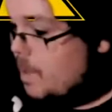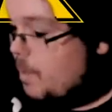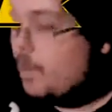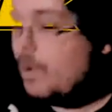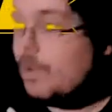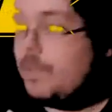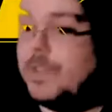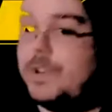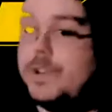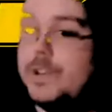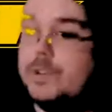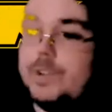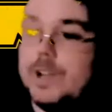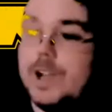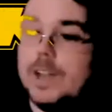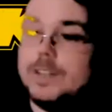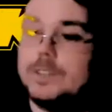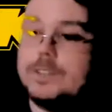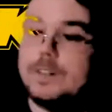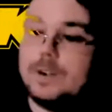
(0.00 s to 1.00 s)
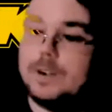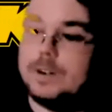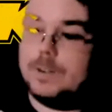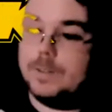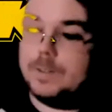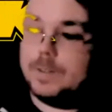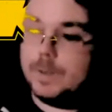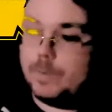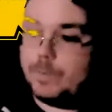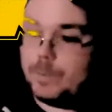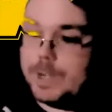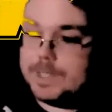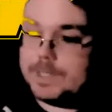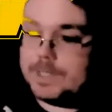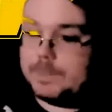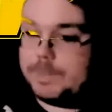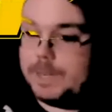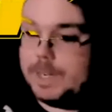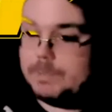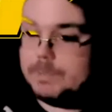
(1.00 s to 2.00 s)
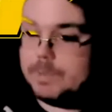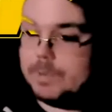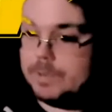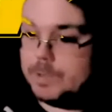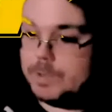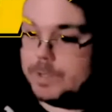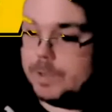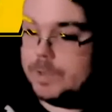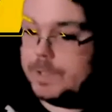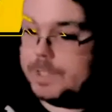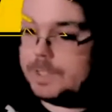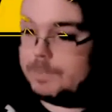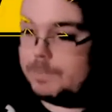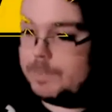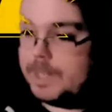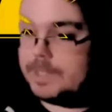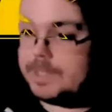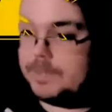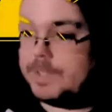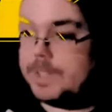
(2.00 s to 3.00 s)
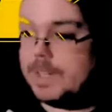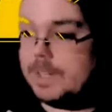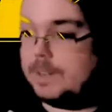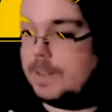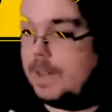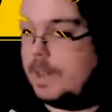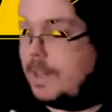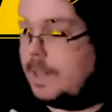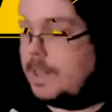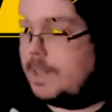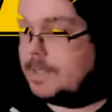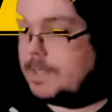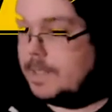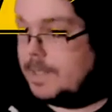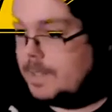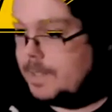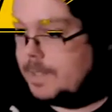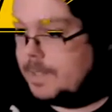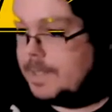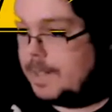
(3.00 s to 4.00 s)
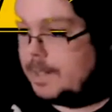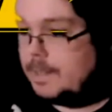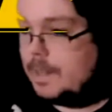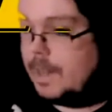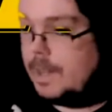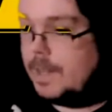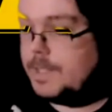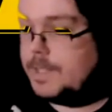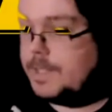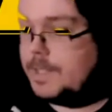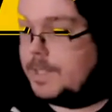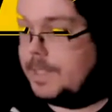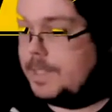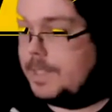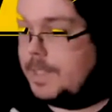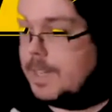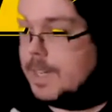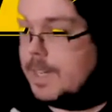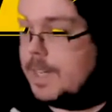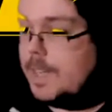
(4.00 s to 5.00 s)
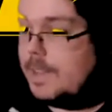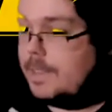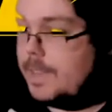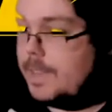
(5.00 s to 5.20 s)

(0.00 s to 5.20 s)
Well, the new gods are a race of people, so it's a race of technology. It's a technology that